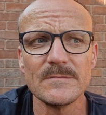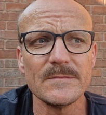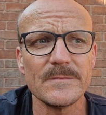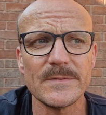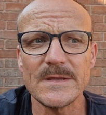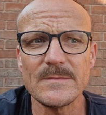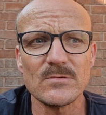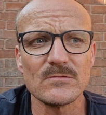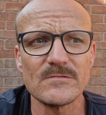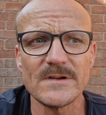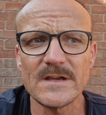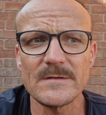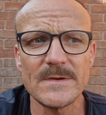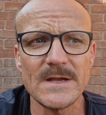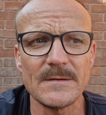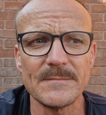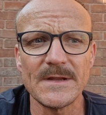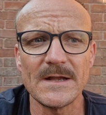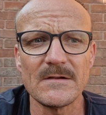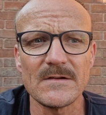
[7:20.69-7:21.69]
People ringing me
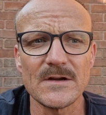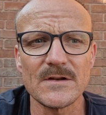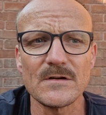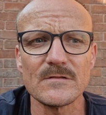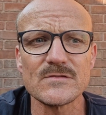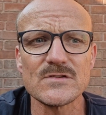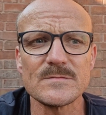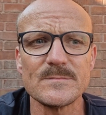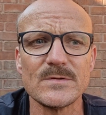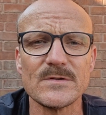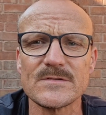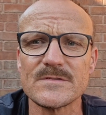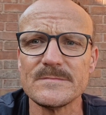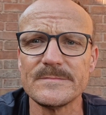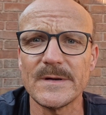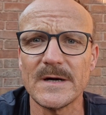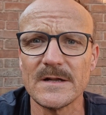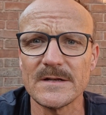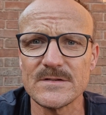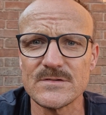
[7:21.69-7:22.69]
up now going, I've just put some
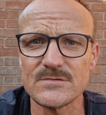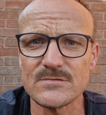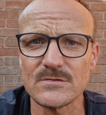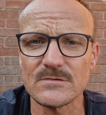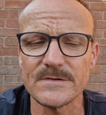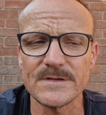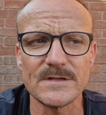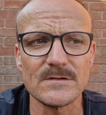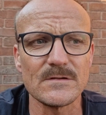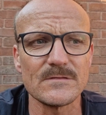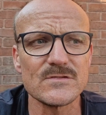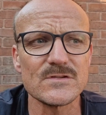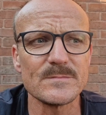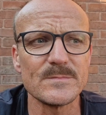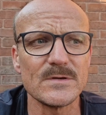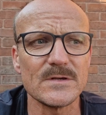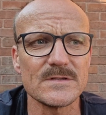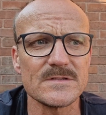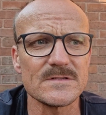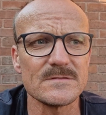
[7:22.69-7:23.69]
barley straw in, or I've just
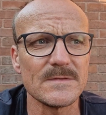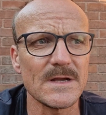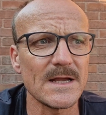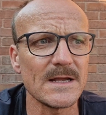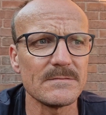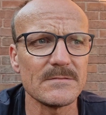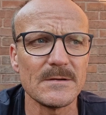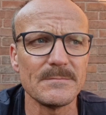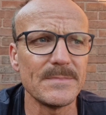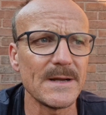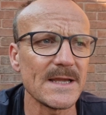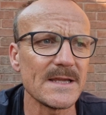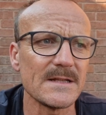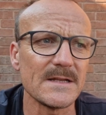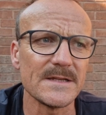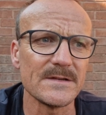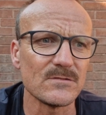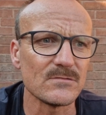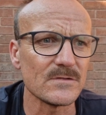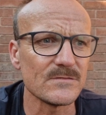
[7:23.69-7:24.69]
put a bale
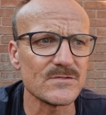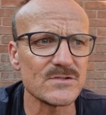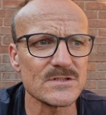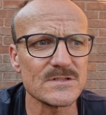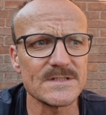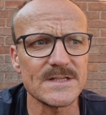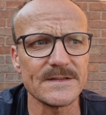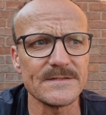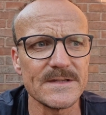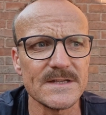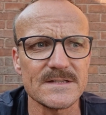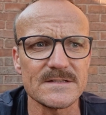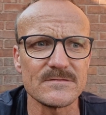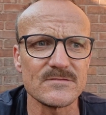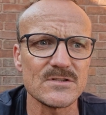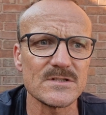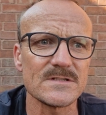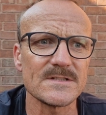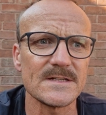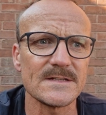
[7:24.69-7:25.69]
in, or I've just done this, I've
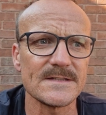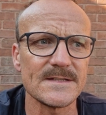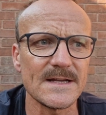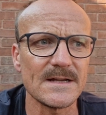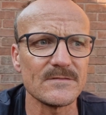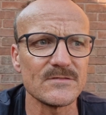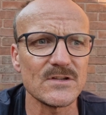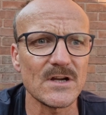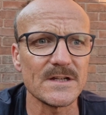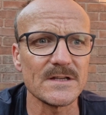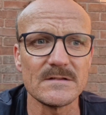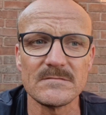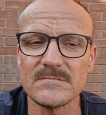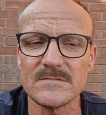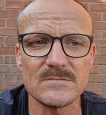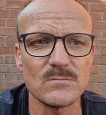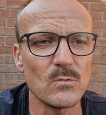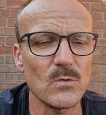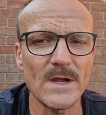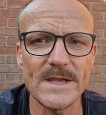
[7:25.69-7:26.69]
just done that. Like,
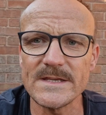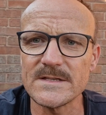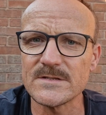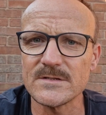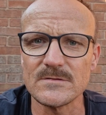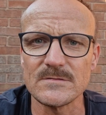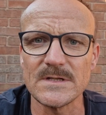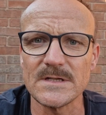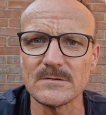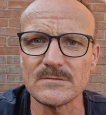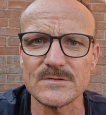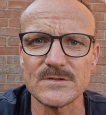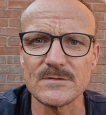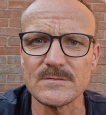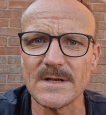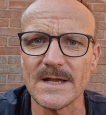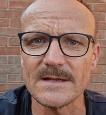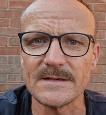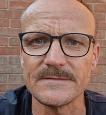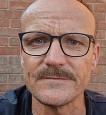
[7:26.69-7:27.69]
way too little, too
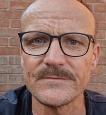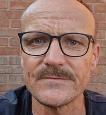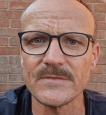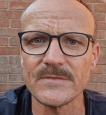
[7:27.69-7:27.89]
late.